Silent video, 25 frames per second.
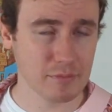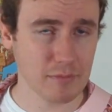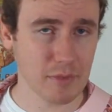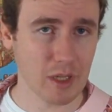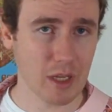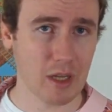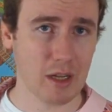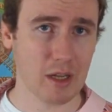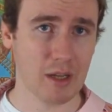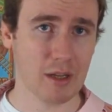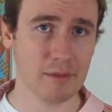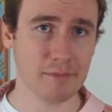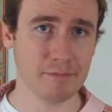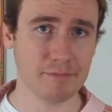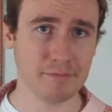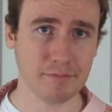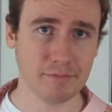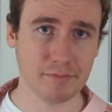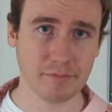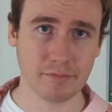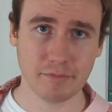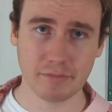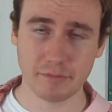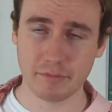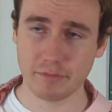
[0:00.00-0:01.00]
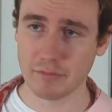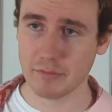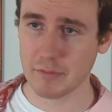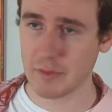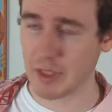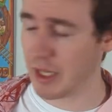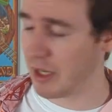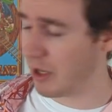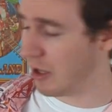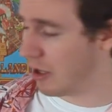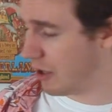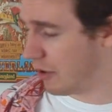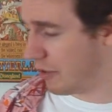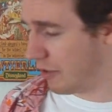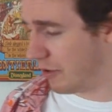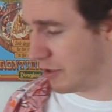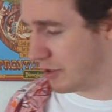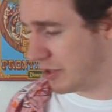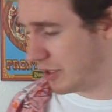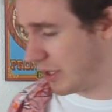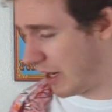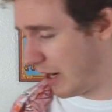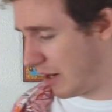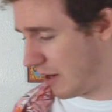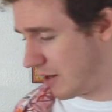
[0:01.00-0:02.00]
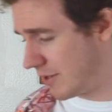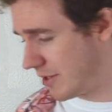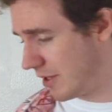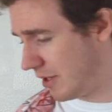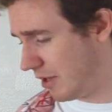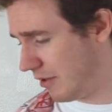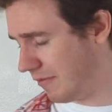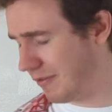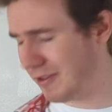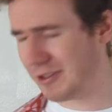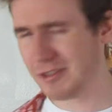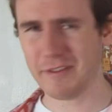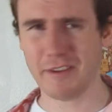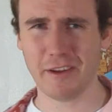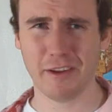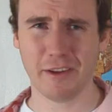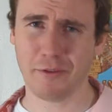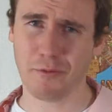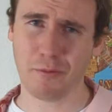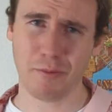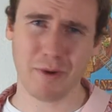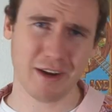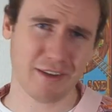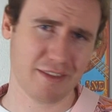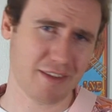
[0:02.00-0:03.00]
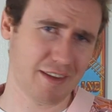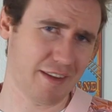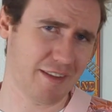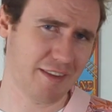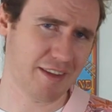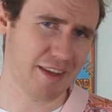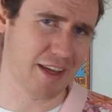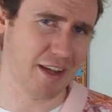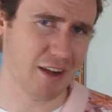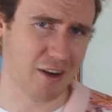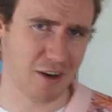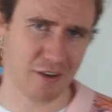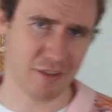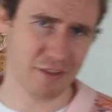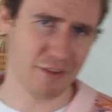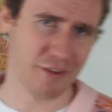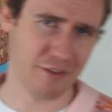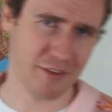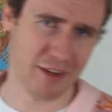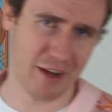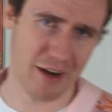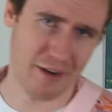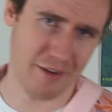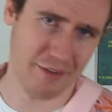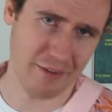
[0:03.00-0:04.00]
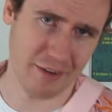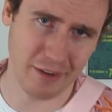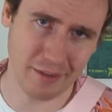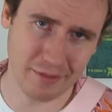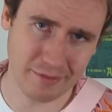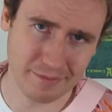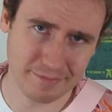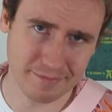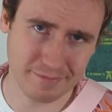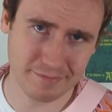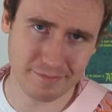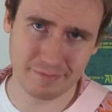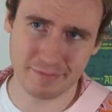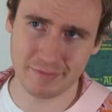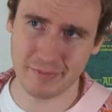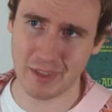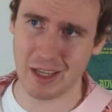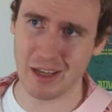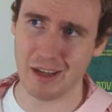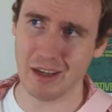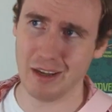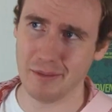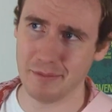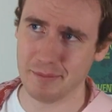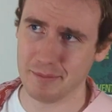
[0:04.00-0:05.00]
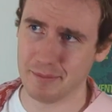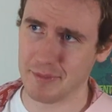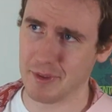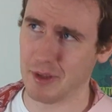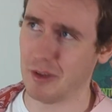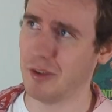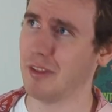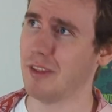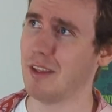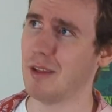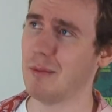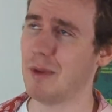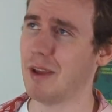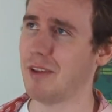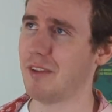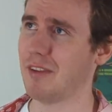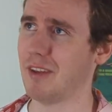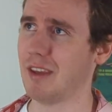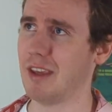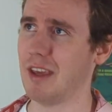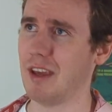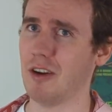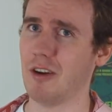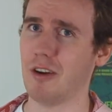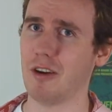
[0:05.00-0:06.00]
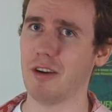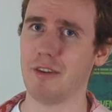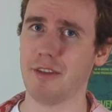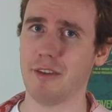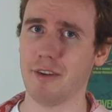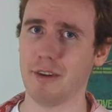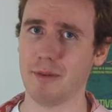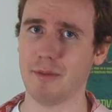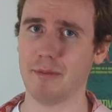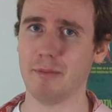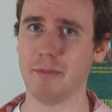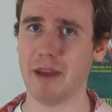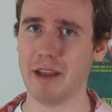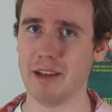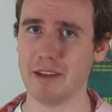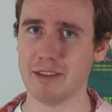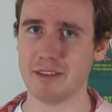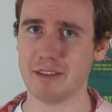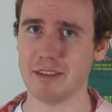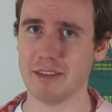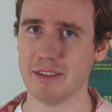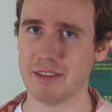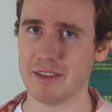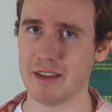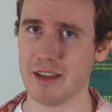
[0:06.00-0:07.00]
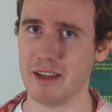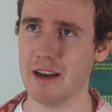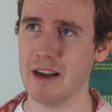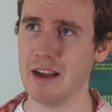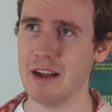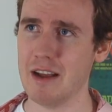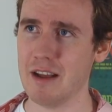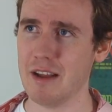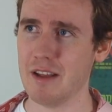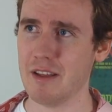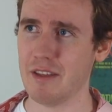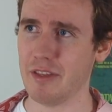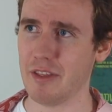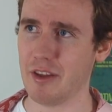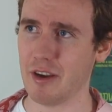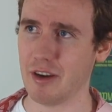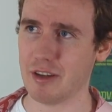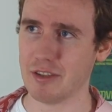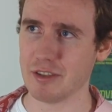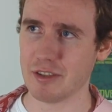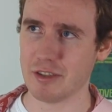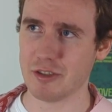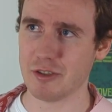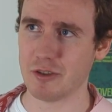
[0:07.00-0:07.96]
King Arthur's carousel. First of all, it's weird that it's King Arthur's carousel. The only thing that makes it King Arthur based is that there is a